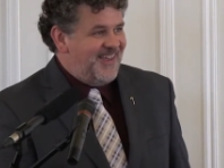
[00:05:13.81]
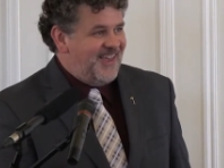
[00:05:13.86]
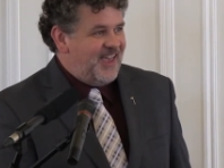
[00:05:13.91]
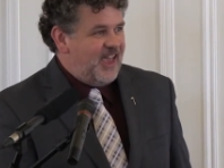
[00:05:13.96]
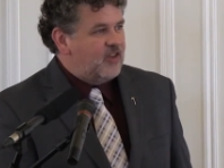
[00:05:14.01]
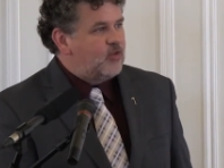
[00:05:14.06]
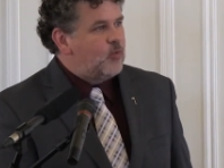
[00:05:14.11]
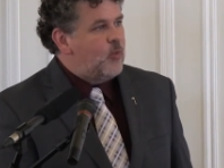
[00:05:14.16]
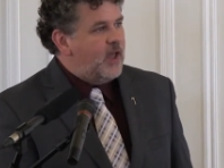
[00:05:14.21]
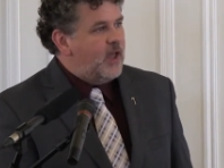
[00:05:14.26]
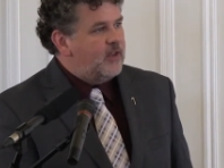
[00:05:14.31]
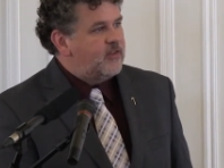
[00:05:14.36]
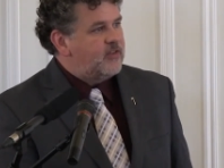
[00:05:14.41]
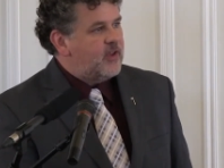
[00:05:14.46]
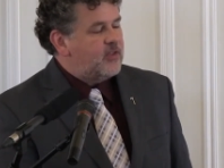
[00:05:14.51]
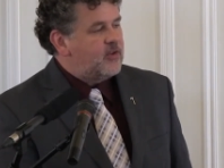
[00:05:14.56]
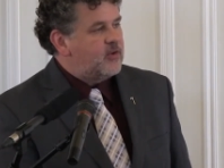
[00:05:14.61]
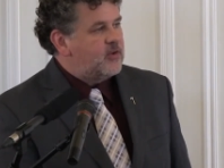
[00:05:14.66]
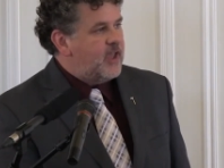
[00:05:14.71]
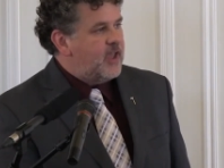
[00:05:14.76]
as well as
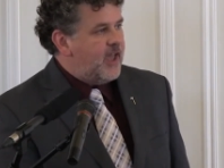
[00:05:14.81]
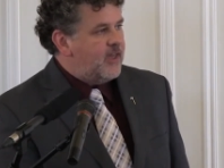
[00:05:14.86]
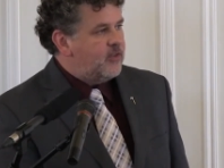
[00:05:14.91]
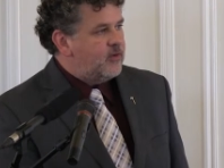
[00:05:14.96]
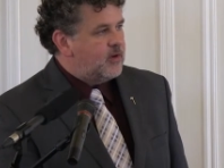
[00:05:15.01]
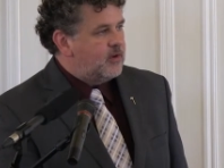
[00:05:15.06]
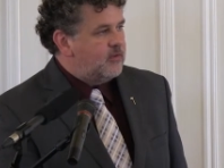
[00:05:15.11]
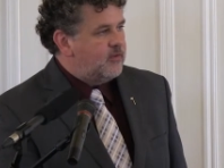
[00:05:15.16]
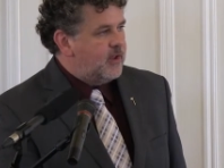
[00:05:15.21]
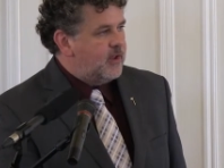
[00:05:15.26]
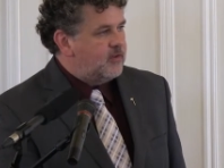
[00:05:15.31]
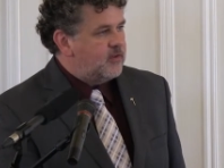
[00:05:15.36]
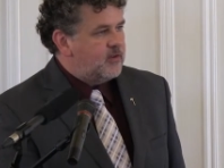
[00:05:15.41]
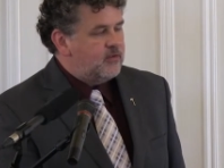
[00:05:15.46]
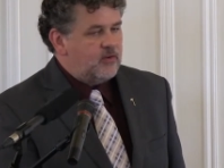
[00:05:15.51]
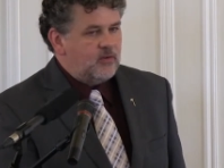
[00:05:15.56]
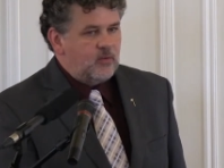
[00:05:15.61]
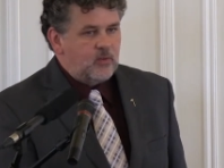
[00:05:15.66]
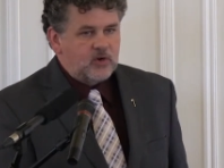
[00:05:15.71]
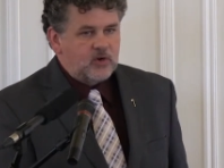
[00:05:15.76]
other gathering events
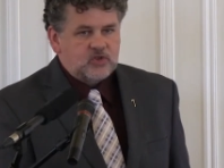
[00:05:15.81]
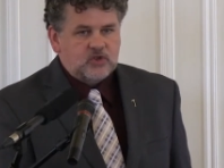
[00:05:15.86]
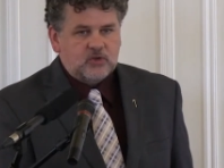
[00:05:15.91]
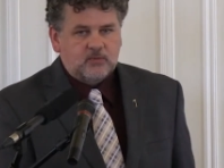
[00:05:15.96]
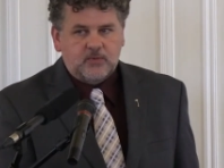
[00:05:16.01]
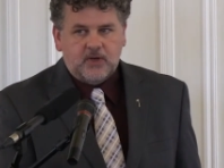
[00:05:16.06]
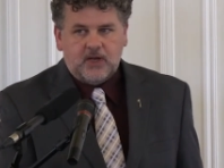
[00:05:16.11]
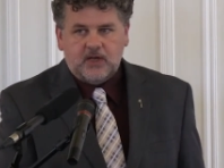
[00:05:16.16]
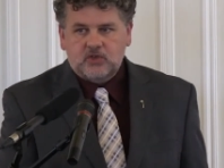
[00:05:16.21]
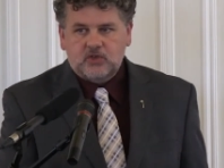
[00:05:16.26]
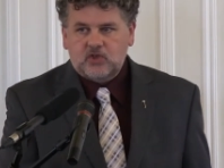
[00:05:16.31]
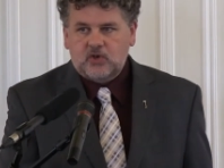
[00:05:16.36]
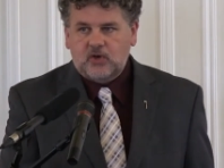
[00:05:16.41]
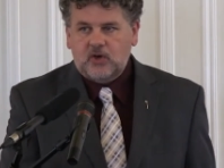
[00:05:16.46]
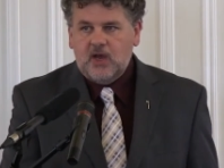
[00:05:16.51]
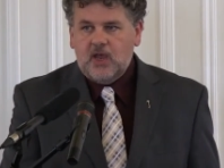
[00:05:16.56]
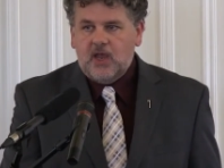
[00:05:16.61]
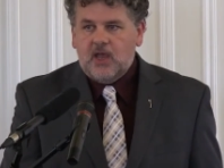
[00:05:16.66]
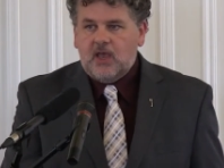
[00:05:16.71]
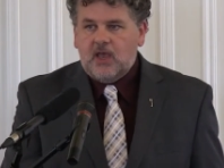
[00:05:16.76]
of a worship
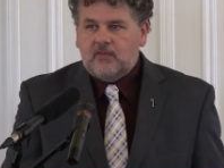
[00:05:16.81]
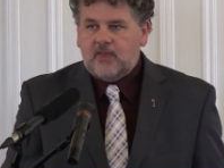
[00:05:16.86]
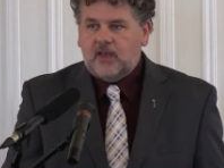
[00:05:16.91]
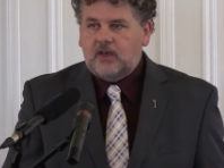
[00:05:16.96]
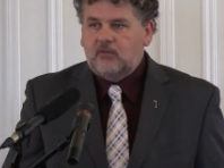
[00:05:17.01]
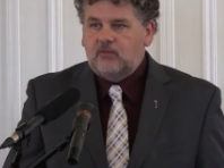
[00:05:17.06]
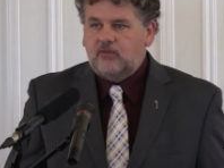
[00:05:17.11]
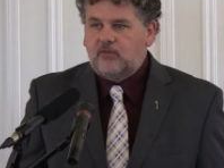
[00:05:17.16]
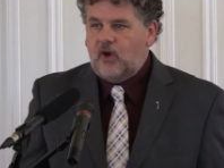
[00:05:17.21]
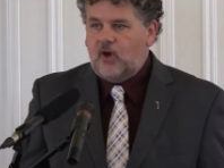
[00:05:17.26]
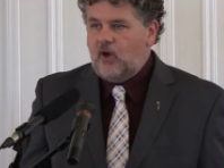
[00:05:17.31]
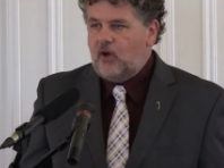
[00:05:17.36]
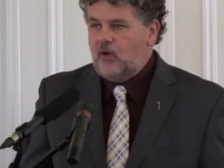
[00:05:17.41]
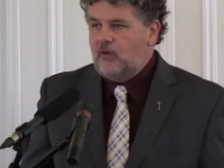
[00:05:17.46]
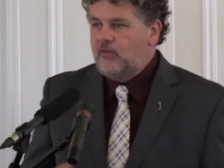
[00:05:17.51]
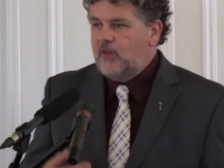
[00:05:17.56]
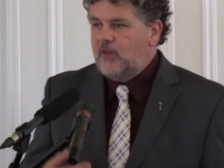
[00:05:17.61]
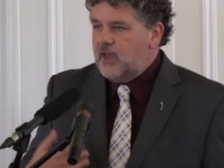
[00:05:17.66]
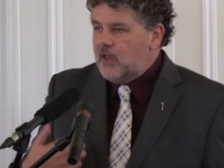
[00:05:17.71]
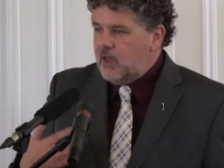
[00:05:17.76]
nature that
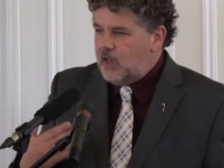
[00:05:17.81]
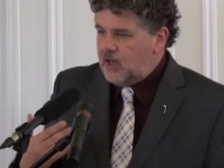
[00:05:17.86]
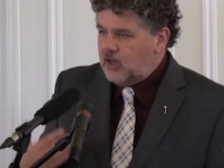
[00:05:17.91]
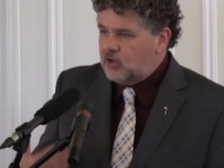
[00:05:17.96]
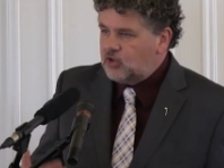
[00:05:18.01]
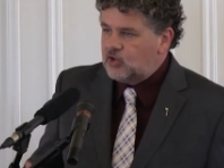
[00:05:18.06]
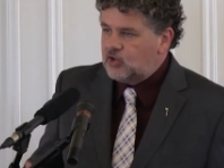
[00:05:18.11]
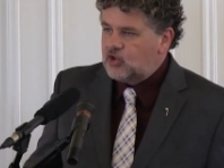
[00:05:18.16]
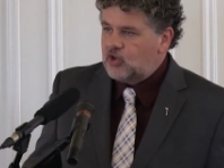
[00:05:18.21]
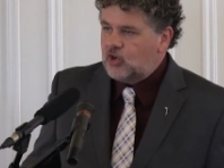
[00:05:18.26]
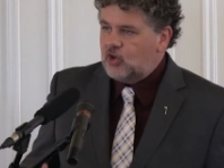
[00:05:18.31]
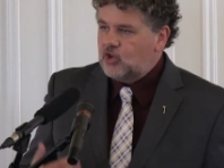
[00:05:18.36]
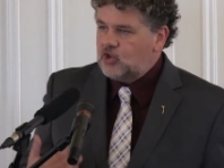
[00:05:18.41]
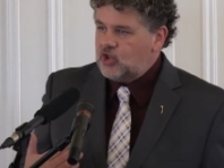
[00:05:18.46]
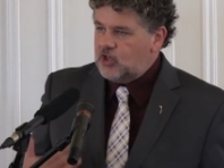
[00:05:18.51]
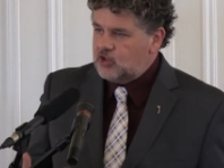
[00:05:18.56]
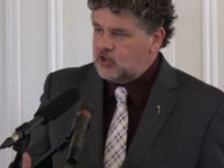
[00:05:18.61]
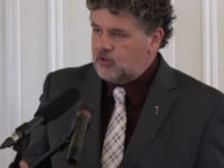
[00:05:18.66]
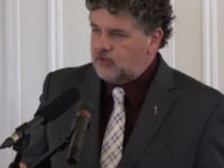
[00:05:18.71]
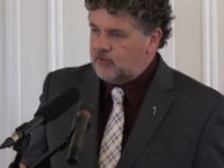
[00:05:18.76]
involve interchurch,
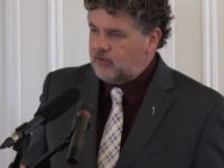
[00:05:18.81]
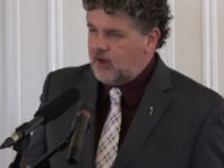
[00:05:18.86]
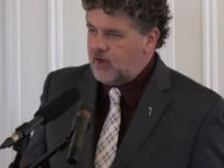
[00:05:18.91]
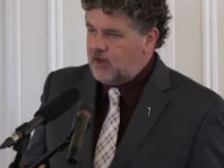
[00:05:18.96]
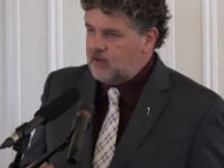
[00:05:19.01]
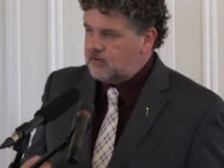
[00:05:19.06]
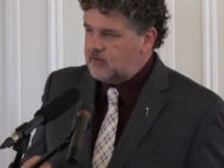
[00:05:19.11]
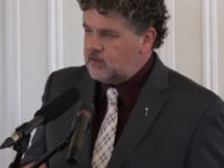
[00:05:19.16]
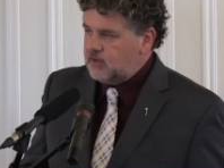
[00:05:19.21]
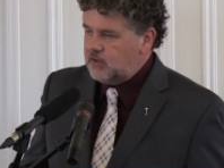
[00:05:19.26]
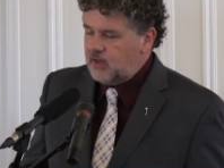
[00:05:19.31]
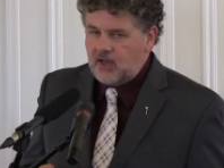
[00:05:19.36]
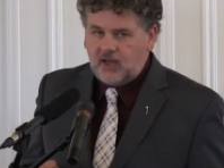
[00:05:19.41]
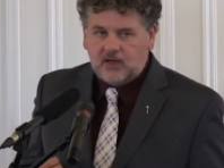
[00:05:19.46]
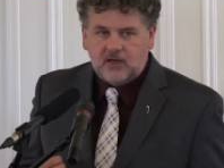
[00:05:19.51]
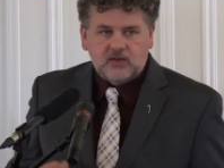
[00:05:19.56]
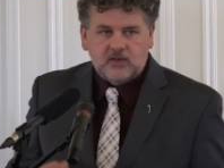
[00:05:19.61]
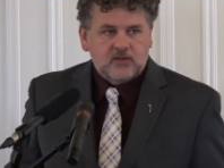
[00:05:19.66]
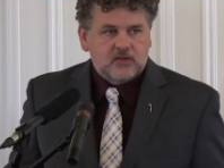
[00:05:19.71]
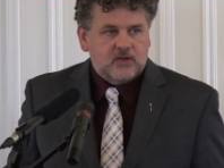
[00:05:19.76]
interfaith, and,
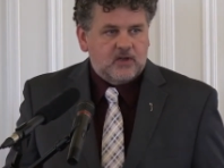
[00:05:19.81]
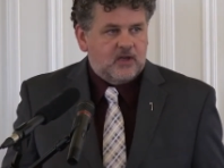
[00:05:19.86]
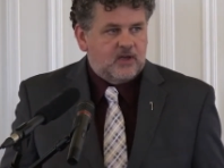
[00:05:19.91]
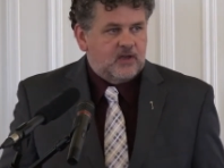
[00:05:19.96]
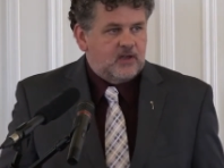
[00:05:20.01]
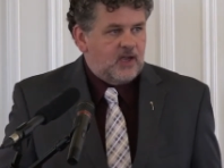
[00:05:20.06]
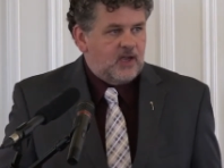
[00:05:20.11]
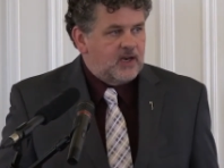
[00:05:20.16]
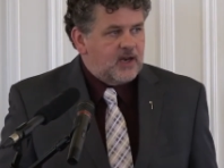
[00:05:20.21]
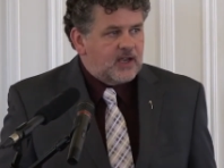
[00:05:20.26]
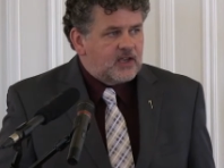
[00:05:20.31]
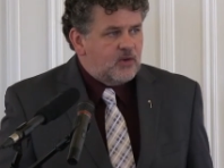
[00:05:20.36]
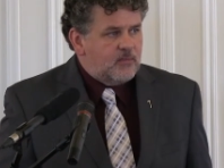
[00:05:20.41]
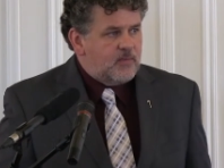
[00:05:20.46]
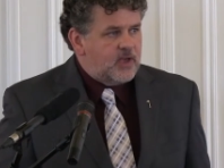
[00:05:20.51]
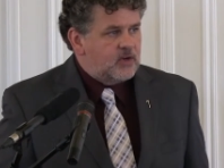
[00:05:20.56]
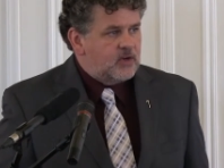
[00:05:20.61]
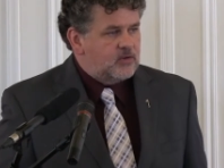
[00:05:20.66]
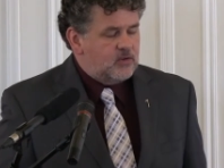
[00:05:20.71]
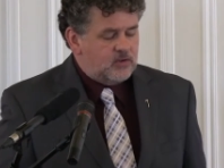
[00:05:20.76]
and, inter, uh, and
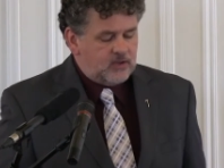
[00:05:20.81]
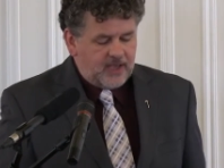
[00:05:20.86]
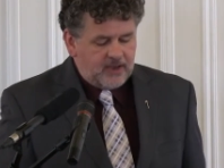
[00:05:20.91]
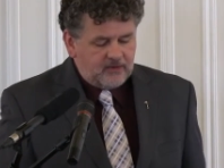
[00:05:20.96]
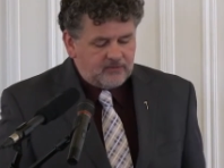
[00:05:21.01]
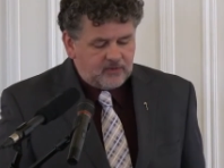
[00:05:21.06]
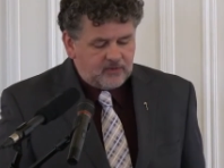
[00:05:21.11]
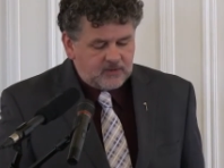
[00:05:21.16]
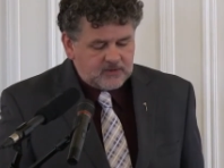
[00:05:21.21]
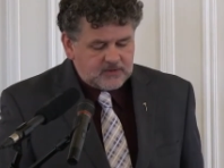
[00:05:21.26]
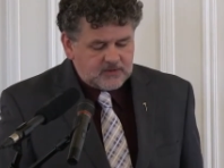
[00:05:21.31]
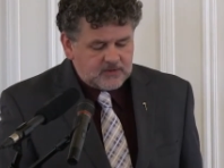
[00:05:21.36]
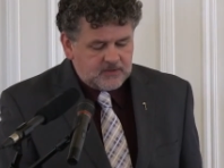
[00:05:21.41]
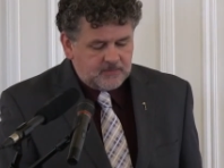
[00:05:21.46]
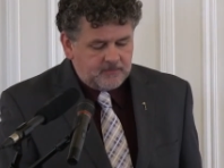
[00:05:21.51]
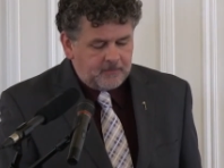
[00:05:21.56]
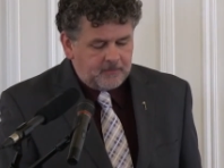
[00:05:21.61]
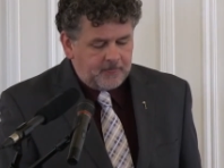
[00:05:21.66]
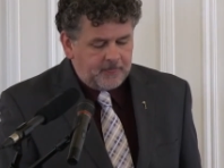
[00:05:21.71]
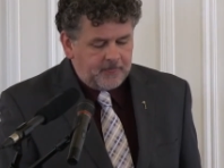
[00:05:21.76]
ecumenical efforts.
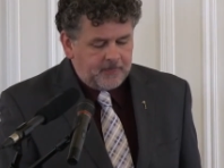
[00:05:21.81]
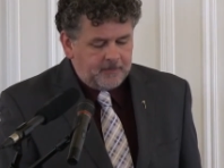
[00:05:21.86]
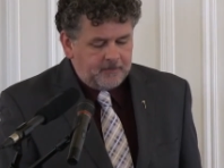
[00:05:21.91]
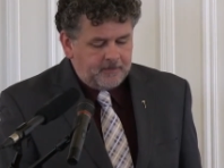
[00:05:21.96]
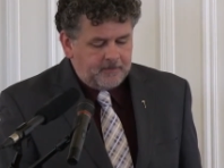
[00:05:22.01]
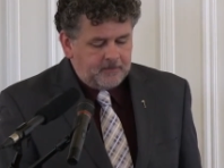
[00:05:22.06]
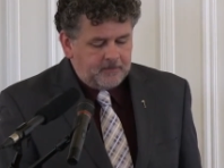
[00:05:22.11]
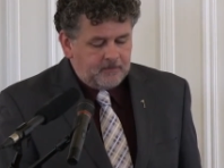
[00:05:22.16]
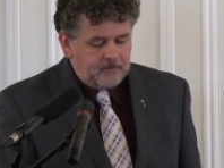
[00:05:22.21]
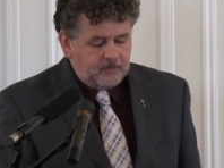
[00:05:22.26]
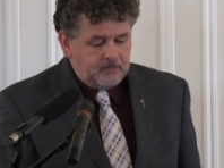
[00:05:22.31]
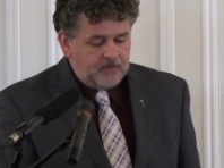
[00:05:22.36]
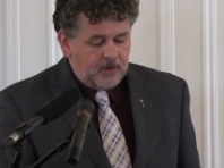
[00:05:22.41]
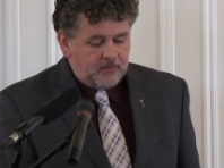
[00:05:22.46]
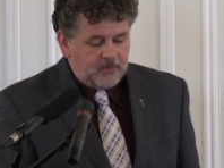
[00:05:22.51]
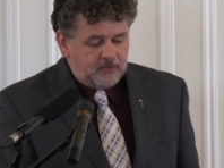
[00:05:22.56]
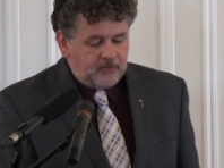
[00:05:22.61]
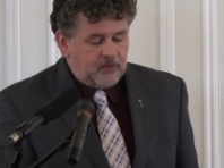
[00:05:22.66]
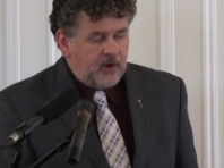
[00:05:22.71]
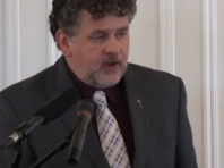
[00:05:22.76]
But,
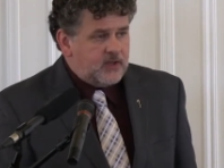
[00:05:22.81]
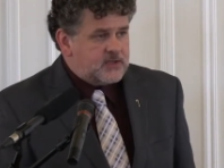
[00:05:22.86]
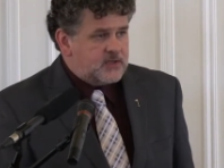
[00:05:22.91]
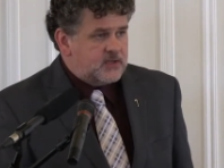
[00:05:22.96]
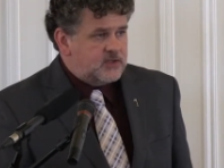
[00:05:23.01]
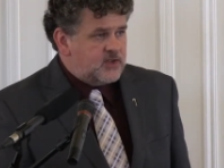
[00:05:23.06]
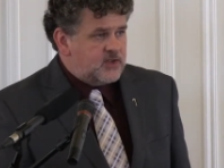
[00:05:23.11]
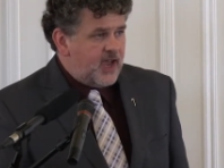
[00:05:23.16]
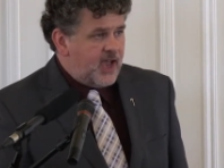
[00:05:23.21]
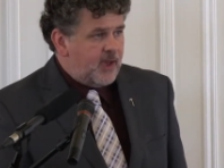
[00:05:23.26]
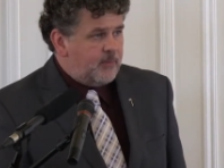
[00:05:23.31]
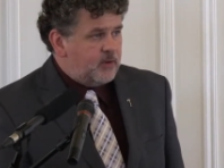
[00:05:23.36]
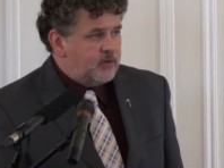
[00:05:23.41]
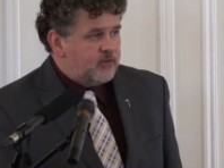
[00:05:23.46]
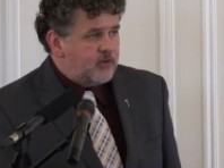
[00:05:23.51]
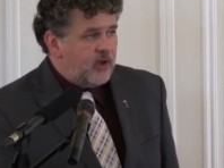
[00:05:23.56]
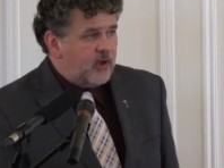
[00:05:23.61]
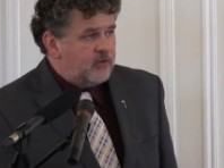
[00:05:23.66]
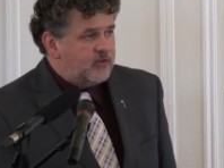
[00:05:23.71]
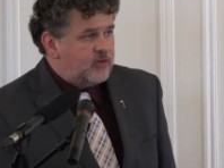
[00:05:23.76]
my friends, the chapel
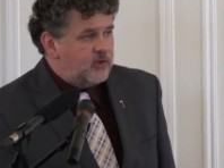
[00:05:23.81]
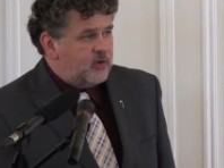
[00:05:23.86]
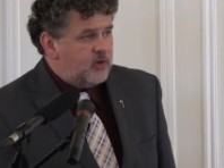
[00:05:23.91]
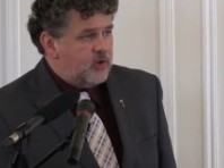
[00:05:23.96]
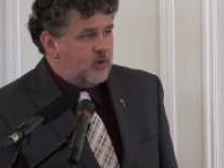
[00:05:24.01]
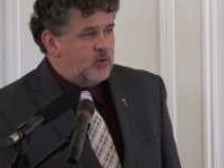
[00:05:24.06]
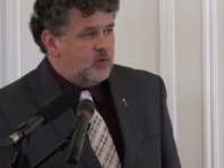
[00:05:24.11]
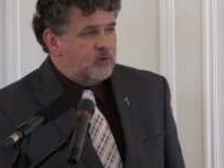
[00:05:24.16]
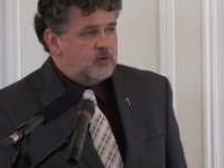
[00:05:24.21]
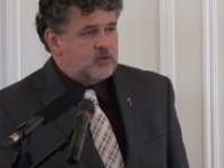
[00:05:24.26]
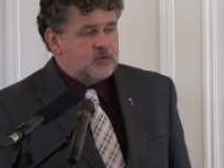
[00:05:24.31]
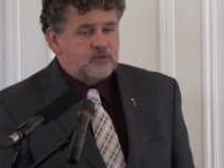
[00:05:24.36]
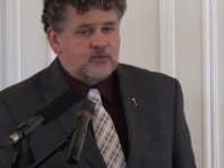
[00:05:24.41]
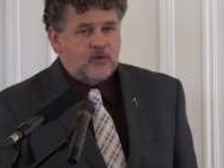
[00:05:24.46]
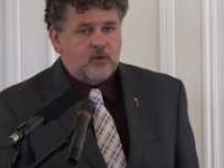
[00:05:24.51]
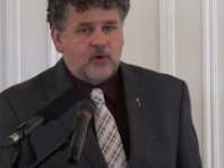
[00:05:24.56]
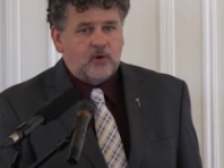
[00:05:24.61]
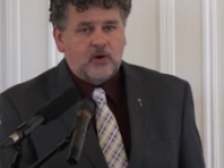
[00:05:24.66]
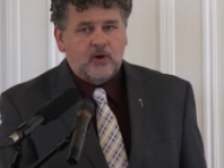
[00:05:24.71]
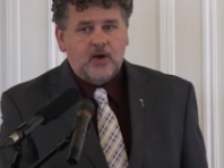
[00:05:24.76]
is also used
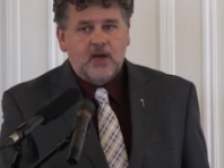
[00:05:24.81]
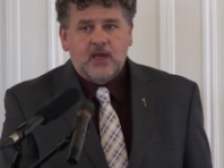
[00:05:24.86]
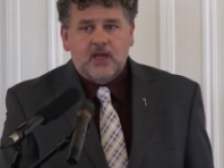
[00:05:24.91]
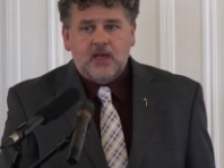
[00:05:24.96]
for